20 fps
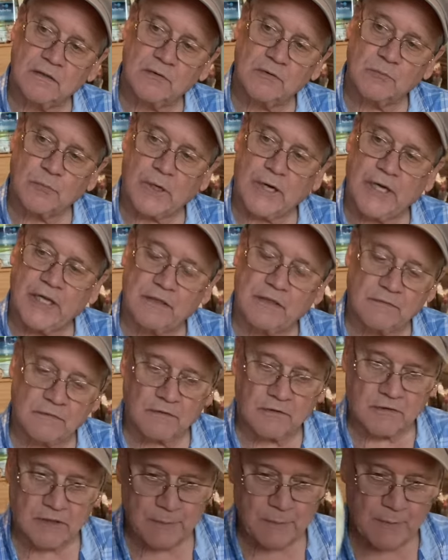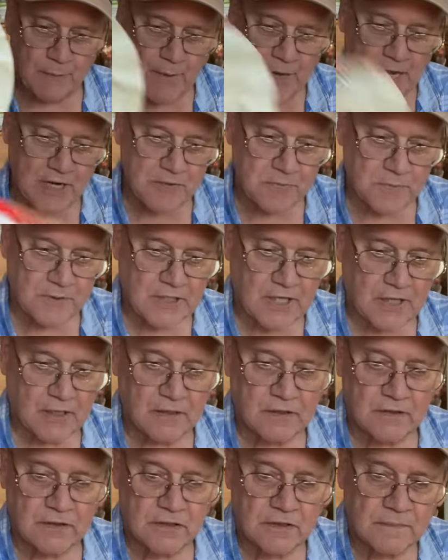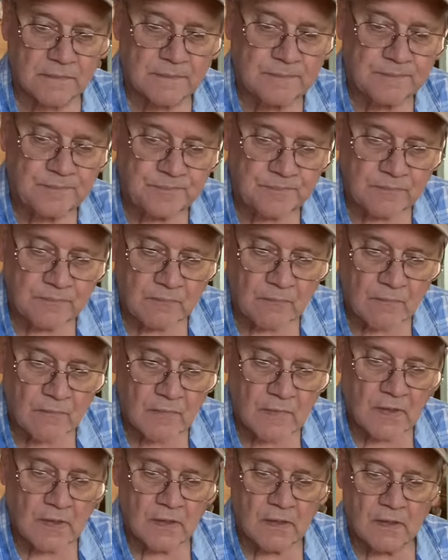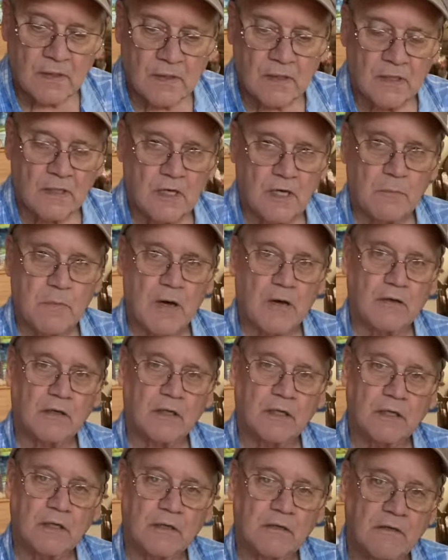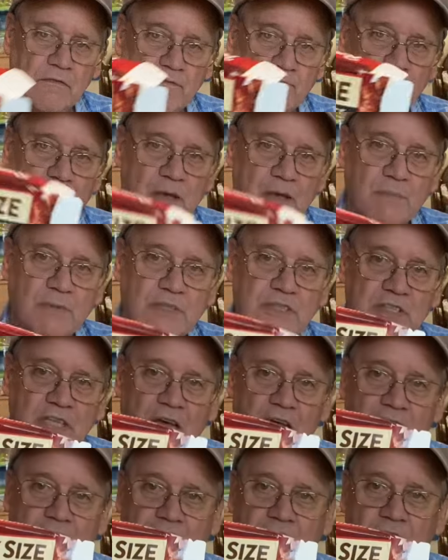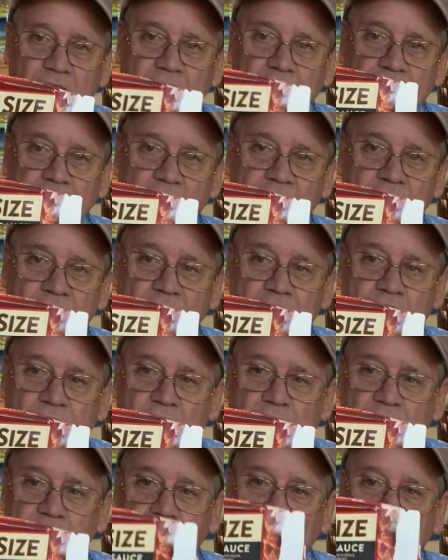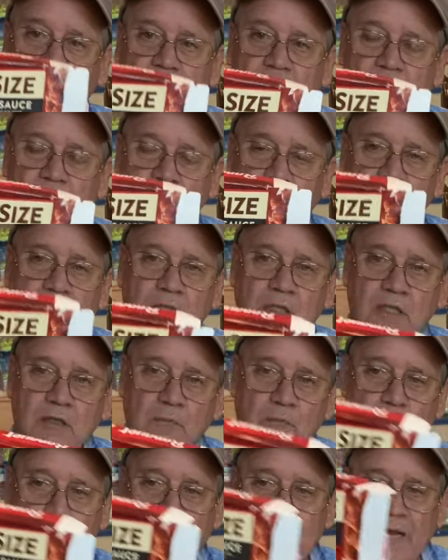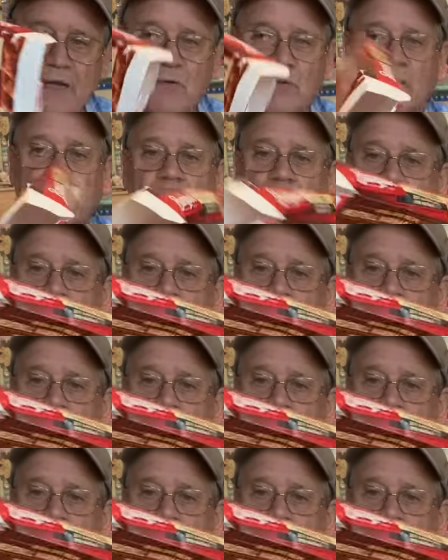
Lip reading: brand creamy mashed potatoes. I bought a family size of these Banquet